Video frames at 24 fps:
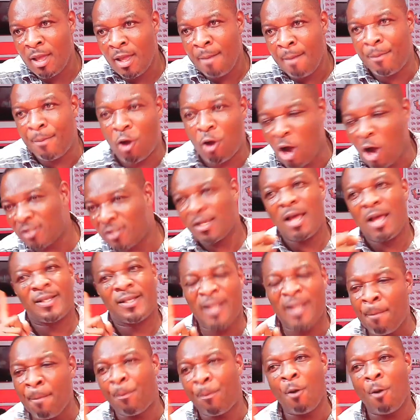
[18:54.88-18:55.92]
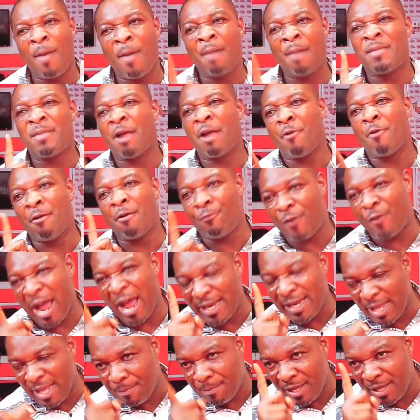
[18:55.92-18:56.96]
Because simple may me rem free
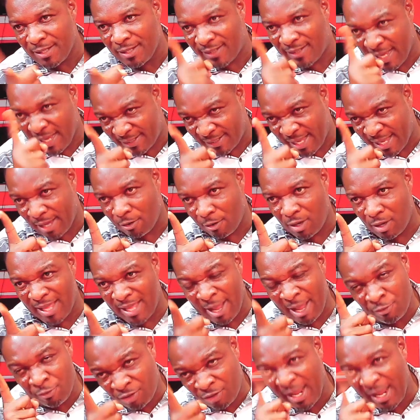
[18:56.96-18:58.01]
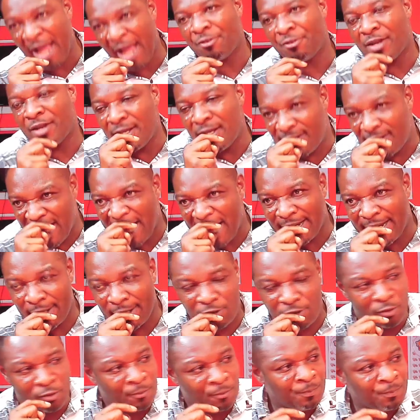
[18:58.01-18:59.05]
idea be say, young chin I didn't see idea
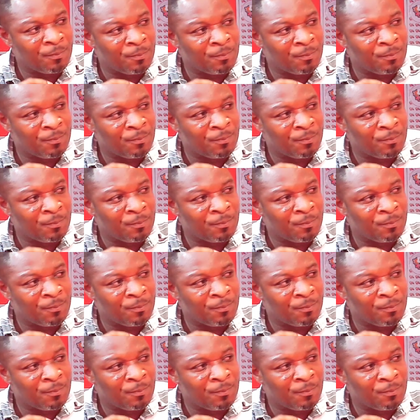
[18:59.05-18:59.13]
so.